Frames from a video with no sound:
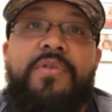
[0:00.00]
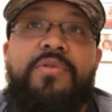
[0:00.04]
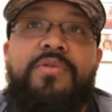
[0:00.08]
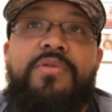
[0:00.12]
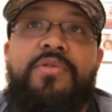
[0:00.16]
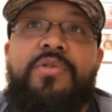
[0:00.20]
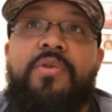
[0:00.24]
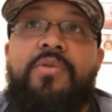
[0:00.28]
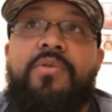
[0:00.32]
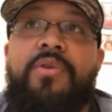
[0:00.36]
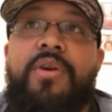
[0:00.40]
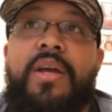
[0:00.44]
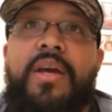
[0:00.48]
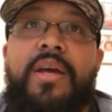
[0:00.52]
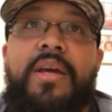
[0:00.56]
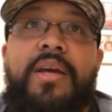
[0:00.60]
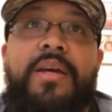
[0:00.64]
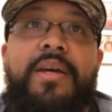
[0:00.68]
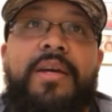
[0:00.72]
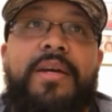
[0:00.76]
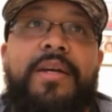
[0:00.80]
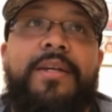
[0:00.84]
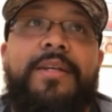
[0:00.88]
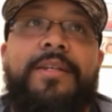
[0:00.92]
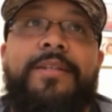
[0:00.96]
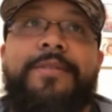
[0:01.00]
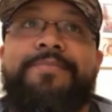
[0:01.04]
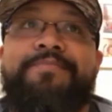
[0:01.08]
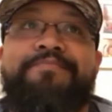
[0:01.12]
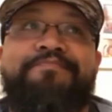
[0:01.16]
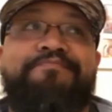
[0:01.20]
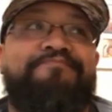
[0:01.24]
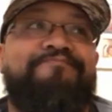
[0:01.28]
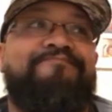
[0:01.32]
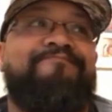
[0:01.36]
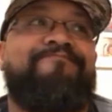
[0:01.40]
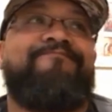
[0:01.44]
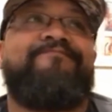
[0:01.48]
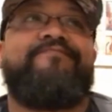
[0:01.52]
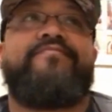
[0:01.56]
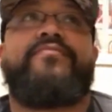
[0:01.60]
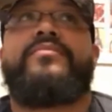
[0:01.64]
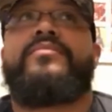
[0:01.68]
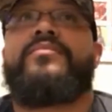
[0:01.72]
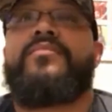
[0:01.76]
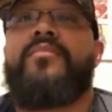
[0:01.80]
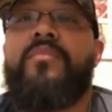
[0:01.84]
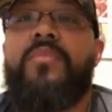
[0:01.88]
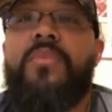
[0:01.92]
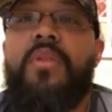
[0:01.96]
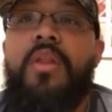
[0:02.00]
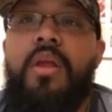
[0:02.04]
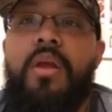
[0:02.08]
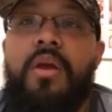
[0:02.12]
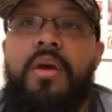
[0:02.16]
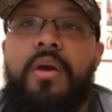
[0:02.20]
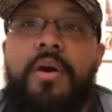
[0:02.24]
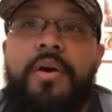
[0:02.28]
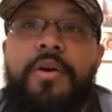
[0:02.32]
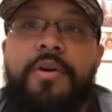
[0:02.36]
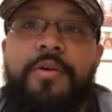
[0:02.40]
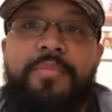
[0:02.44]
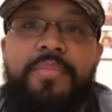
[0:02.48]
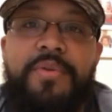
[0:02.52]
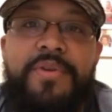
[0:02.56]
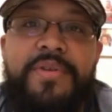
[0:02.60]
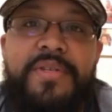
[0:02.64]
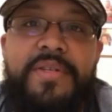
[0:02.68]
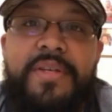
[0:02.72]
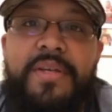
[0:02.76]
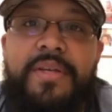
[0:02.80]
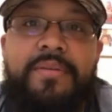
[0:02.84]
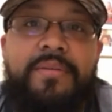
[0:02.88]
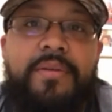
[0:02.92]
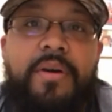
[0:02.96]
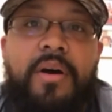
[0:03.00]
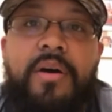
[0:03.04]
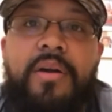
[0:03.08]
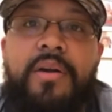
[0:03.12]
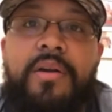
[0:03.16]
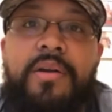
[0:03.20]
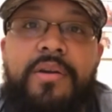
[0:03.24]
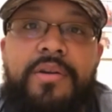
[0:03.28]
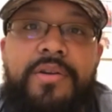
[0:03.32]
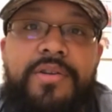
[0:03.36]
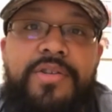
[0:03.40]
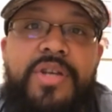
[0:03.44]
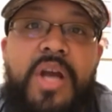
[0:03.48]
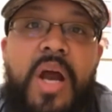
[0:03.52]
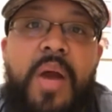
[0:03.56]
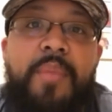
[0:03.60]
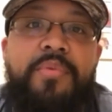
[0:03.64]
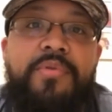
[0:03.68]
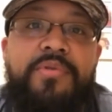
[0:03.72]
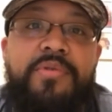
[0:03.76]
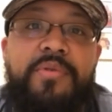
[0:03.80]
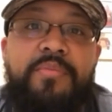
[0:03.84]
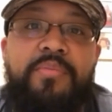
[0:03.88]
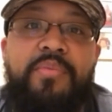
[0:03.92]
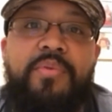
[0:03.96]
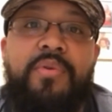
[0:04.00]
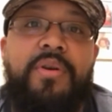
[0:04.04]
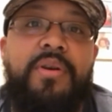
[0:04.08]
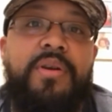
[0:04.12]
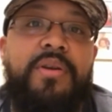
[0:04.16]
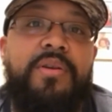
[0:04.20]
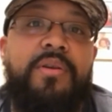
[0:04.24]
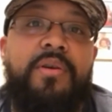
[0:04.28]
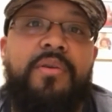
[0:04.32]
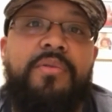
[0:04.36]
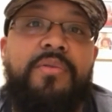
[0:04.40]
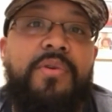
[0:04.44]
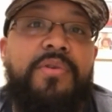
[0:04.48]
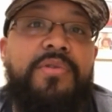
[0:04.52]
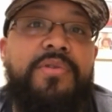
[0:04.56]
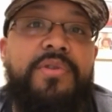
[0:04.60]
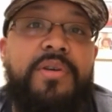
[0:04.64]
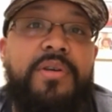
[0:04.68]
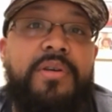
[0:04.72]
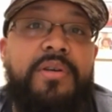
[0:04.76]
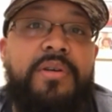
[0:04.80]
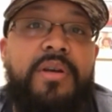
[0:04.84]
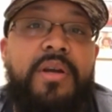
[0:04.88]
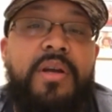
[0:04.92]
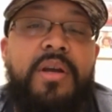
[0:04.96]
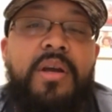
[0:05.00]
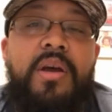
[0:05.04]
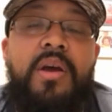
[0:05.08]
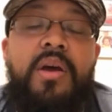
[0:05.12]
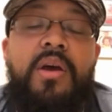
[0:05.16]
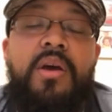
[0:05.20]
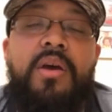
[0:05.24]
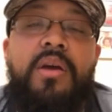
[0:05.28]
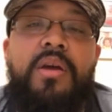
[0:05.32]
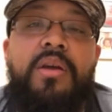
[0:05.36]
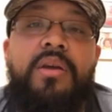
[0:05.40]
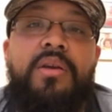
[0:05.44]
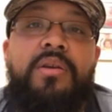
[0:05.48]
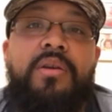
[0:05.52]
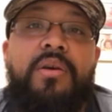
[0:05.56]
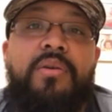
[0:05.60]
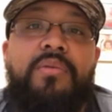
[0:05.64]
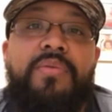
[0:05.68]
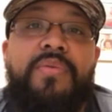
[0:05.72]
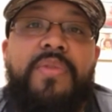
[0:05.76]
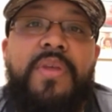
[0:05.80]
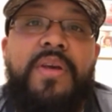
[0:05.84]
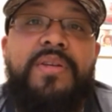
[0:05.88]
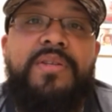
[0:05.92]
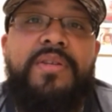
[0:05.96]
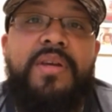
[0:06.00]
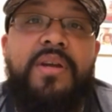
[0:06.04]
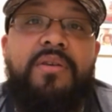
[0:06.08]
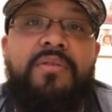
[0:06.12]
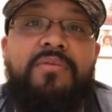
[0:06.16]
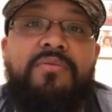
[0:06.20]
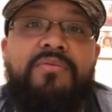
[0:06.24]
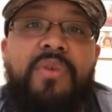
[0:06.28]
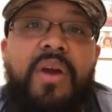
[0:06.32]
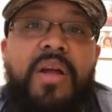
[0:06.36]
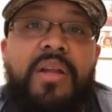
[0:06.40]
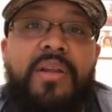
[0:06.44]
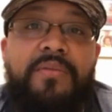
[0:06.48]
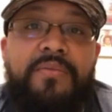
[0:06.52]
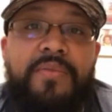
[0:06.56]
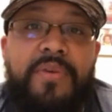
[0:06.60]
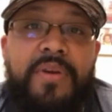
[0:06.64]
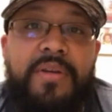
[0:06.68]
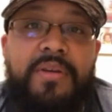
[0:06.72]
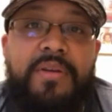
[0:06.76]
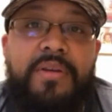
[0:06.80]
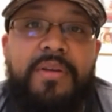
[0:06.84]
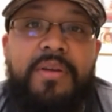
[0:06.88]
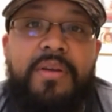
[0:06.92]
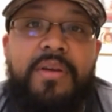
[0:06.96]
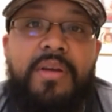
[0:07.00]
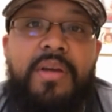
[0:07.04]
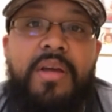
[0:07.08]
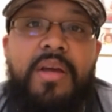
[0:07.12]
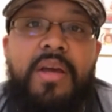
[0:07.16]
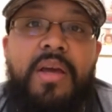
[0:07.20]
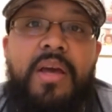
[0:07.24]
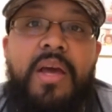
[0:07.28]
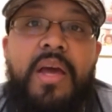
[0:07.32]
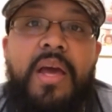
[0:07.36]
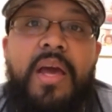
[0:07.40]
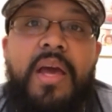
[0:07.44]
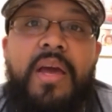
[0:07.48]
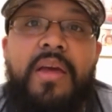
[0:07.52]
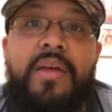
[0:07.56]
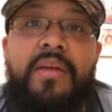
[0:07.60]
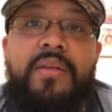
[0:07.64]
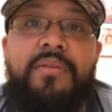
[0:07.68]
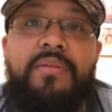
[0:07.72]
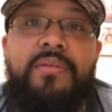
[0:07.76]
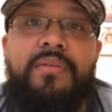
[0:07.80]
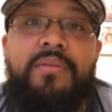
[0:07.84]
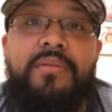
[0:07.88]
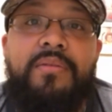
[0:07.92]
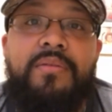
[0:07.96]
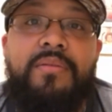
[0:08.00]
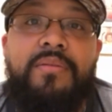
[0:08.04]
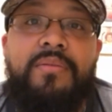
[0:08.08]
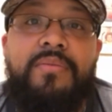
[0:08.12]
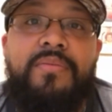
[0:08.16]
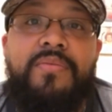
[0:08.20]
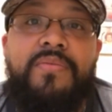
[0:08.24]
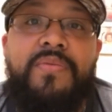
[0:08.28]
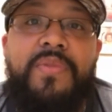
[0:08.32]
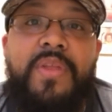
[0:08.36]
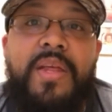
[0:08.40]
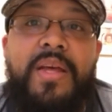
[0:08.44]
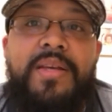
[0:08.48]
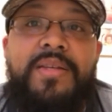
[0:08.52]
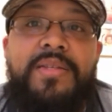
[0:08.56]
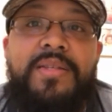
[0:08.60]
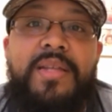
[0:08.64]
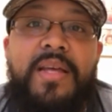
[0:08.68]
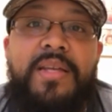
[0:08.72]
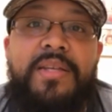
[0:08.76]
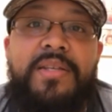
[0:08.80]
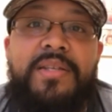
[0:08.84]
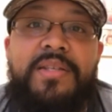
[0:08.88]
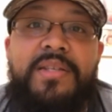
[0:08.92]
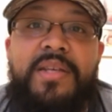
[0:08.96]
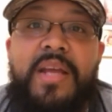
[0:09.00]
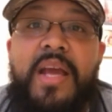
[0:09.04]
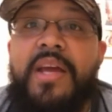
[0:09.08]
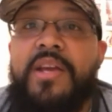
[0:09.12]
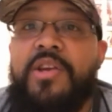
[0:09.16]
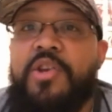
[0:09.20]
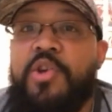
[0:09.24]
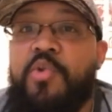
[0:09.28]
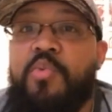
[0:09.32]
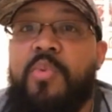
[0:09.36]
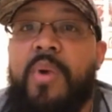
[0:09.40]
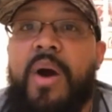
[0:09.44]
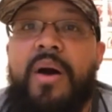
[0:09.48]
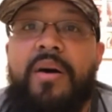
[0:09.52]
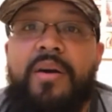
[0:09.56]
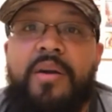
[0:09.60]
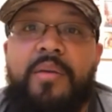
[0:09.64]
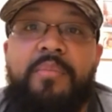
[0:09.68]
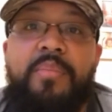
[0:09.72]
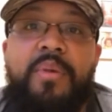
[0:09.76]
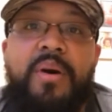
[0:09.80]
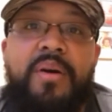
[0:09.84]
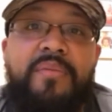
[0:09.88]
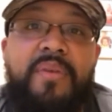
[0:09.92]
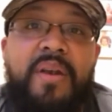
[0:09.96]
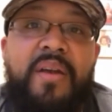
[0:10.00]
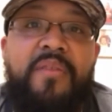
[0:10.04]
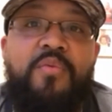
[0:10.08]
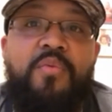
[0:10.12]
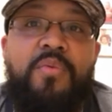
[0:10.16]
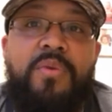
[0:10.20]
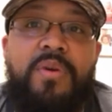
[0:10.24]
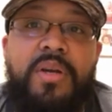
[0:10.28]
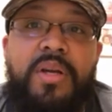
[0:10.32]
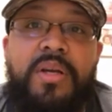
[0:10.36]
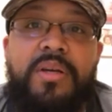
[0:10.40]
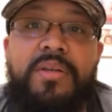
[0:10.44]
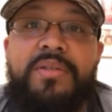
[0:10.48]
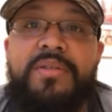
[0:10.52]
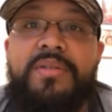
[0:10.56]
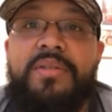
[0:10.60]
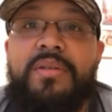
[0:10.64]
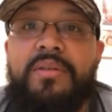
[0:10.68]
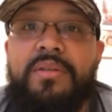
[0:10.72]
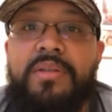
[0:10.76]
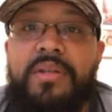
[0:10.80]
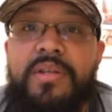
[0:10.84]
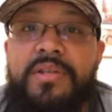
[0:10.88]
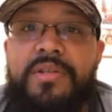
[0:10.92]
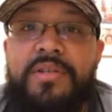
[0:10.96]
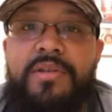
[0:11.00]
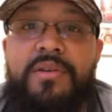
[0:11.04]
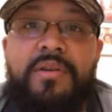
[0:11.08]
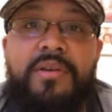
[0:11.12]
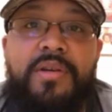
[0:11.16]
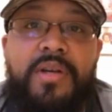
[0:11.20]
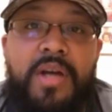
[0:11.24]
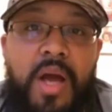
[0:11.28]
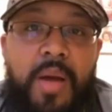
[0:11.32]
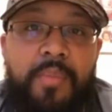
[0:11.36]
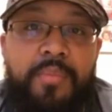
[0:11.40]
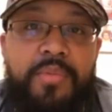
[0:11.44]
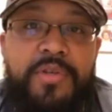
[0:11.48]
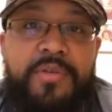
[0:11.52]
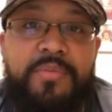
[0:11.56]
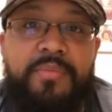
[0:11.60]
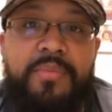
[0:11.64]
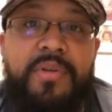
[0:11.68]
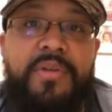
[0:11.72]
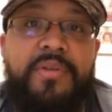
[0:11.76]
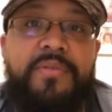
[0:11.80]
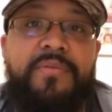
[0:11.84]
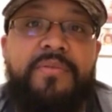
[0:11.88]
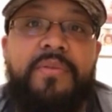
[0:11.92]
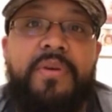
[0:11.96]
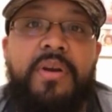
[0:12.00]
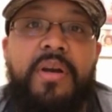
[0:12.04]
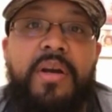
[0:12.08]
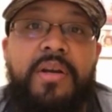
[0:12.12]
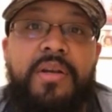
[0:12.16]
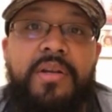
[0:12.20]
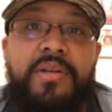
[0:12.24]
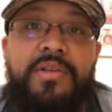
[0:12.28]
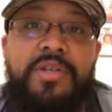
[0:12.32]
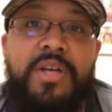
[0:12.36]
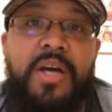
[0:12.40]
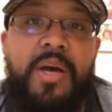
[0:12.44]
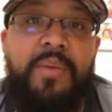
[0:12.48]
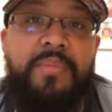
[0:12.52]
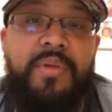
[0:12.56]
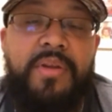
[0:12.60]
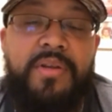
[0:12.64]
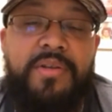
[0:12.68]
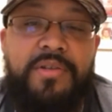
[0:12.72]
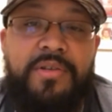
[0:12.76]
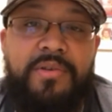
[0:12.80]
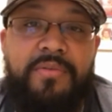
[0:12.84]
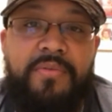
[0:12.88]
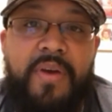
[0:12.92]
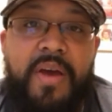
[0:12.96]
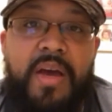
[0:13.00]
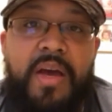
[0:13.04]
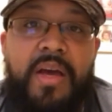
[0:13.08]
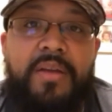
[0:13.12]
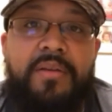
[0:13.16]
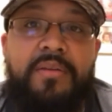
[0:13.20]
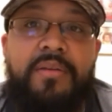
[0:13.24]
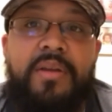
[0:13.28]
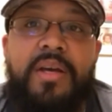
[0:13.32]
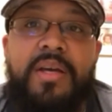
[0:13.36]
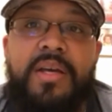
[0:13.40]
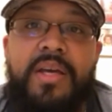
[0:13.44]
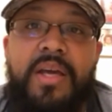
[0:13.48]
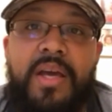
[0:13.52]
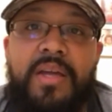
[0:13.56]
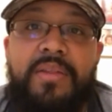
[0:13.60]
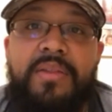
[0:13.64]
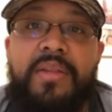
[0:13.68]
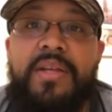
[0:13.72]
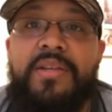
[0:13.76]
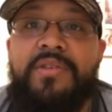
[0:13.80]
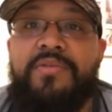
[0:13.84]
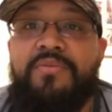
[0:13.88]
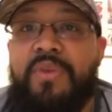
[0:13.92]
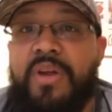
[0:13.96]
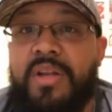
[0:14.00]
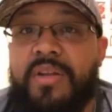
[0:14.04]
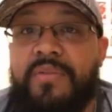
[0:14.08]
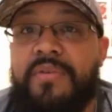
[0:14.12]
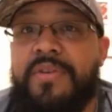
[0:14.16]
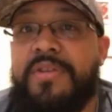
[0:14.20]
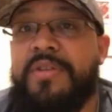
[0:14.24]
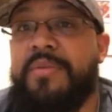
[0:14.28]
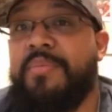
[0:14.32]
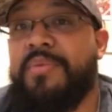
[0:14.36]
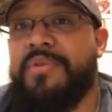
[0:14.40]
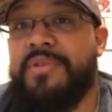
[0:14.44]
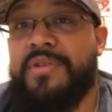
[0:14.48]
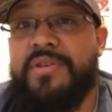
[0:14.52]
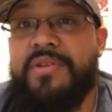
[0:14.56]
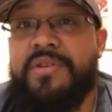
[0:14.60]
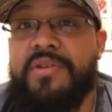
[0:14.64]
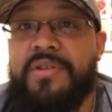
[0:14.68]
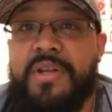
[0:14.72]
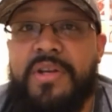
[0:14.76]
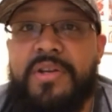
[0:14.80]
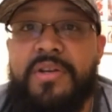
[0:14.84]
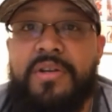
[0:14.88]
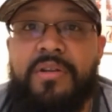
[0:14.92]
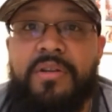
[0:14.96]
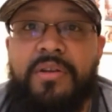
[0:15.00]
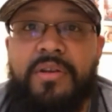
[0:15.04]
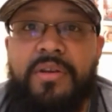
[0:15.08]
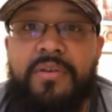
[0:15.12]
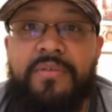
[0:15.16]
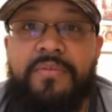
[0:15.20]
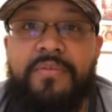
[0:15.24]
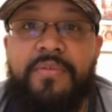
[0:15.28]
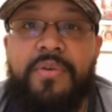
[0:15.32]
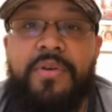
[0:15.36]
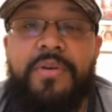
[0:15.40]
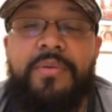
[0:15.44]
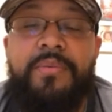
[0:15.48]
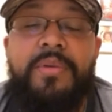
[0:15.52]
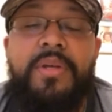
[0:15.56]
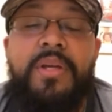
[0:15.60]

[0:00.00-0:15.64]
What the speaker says: scored a 100% on a shopper's report, those are, things that are relevant and things that stand you out above everyone else. So list your accomplishments for any job that you've had, again, that's relevant to the position that you're looking for.